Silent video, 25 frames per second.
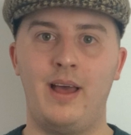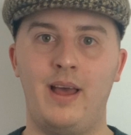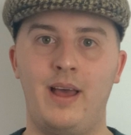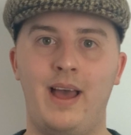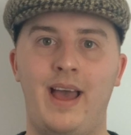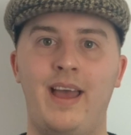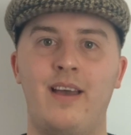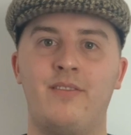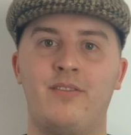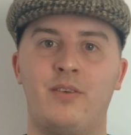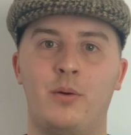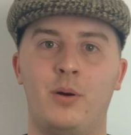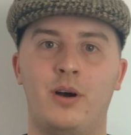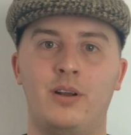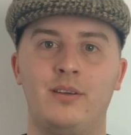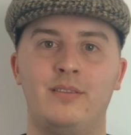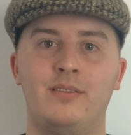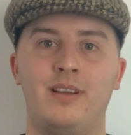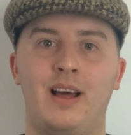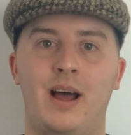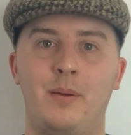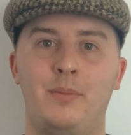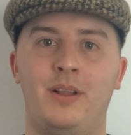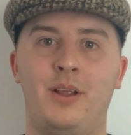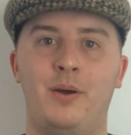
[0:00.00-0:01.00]
Hey everyone,
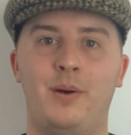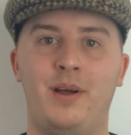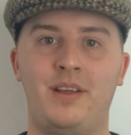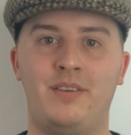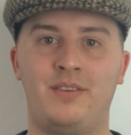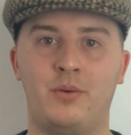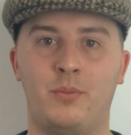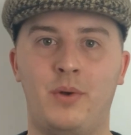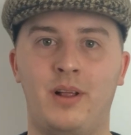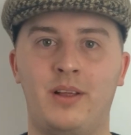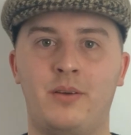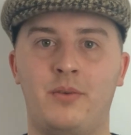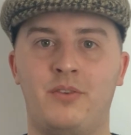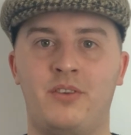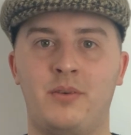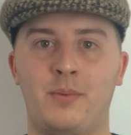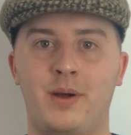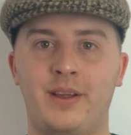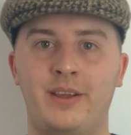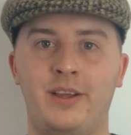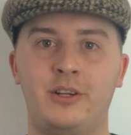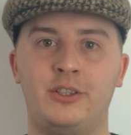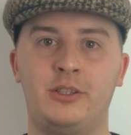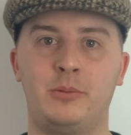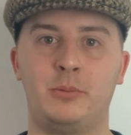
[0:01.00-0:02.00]
I'm Lewis and welcome to
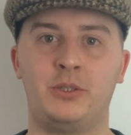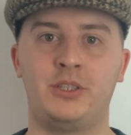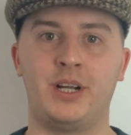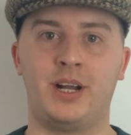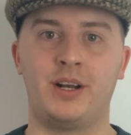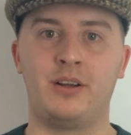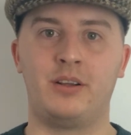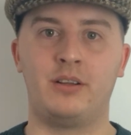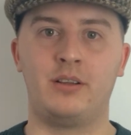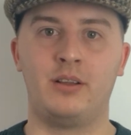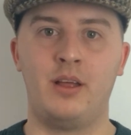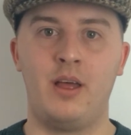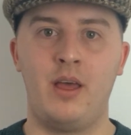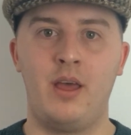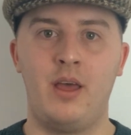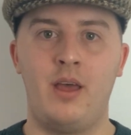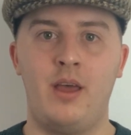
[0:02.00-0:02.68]
my YouTube channel.